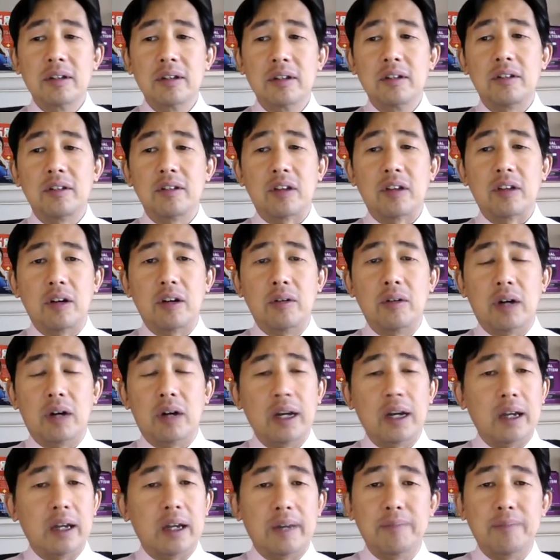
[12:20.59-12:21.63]
So
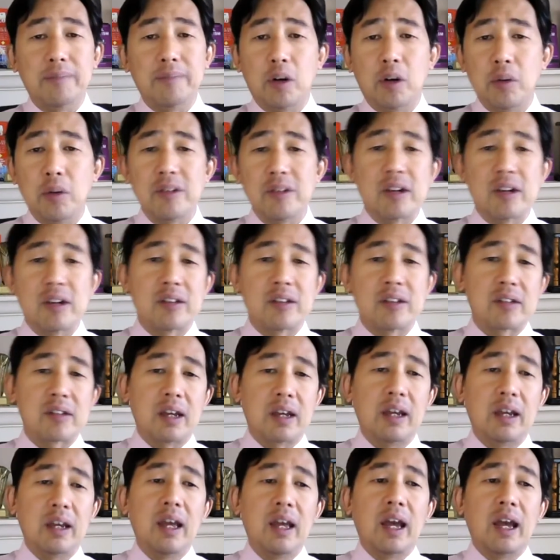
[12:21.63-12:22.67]
I'm always
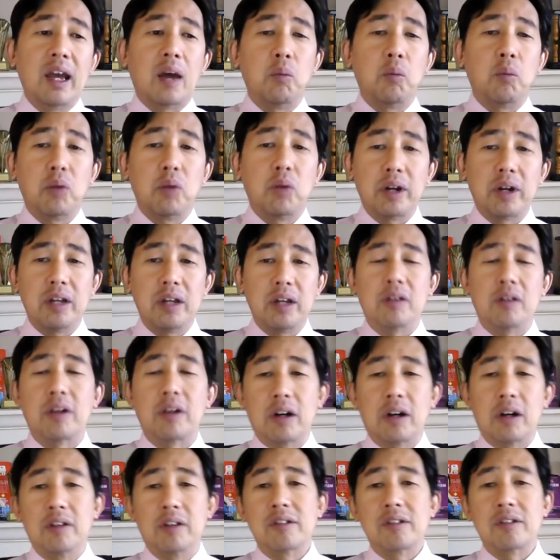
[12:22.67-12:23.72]
asking, what are your
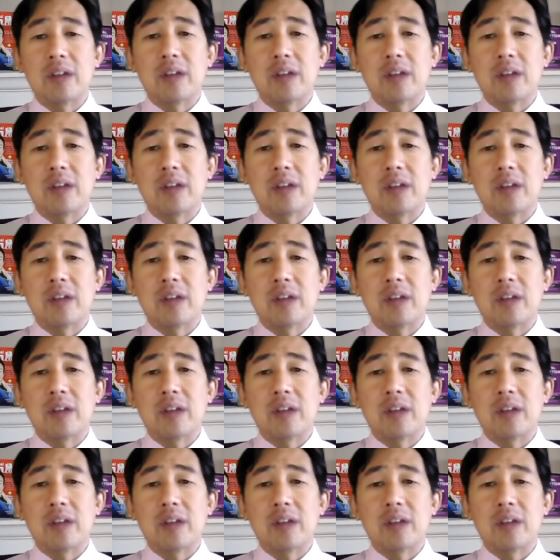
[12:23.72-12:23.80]
goals?